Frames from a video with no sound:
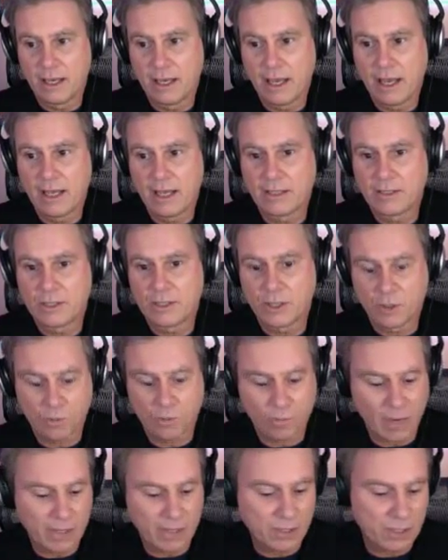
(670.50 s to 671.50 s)
And so
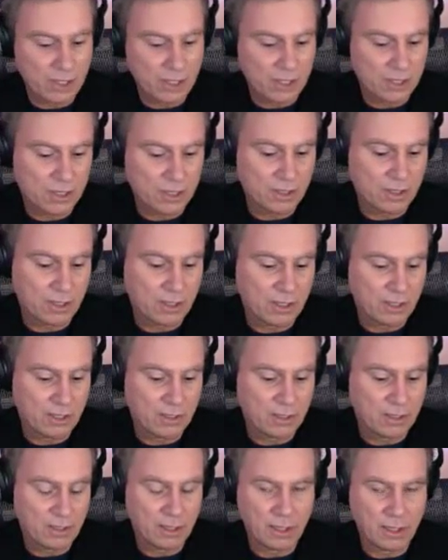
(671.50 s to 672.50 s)
my suggestion
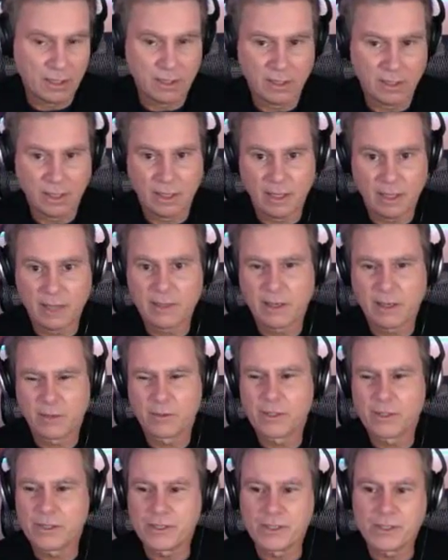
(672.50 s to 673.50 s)
I think I'll
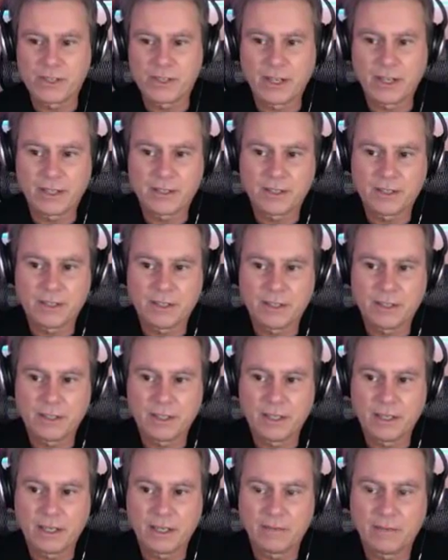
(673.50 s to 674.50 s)
release this next, in
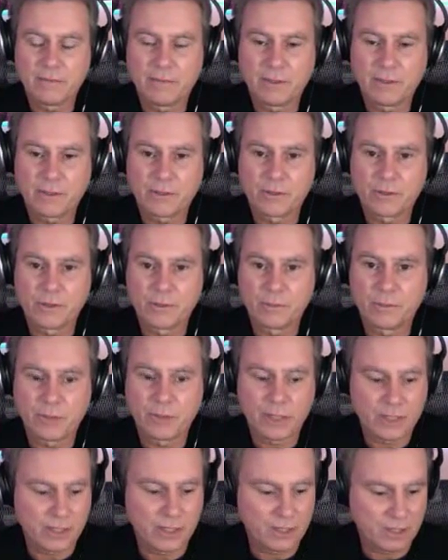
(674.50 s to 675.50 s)
the virtual
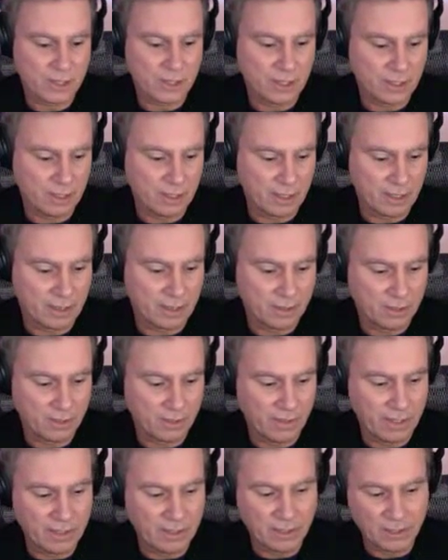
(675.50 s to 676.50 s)
presidency thing on
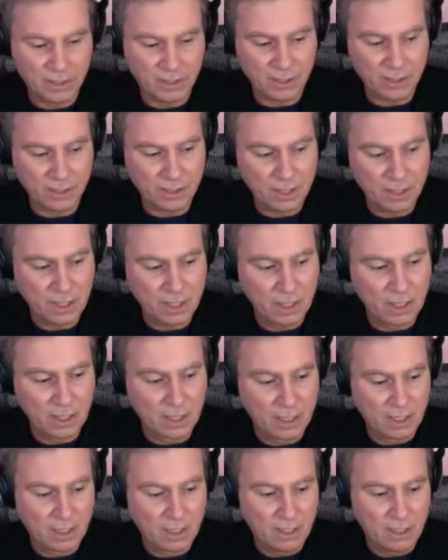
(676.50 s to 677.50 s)
surveillance is,
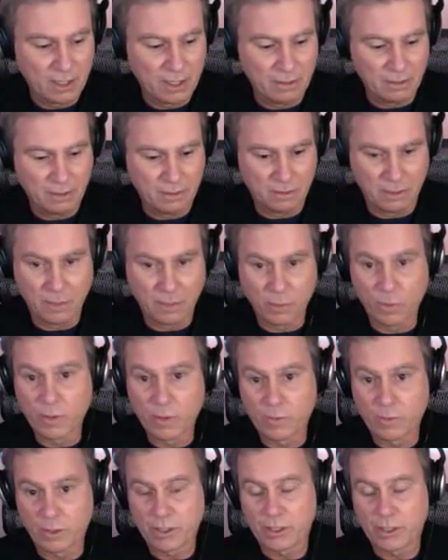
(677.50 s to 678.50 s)
number
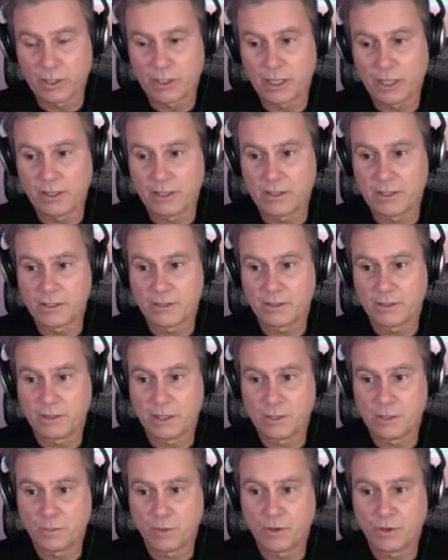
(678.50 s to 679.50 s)
one, we're going to shut
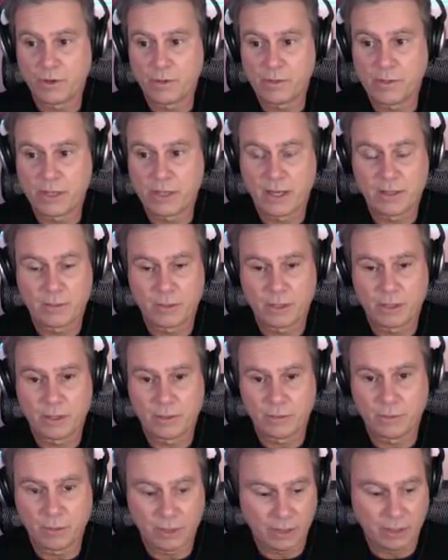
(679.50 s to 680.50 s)
these programs down, and
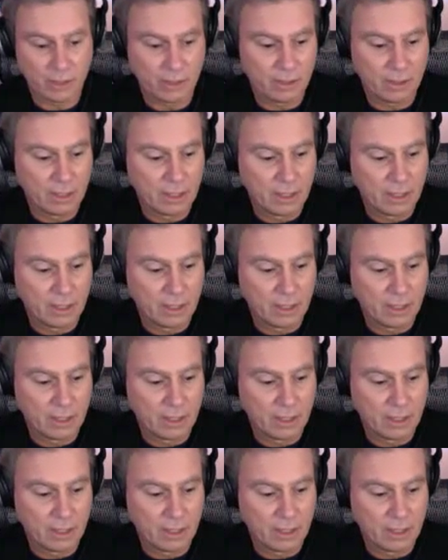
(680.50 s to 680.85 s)
we're going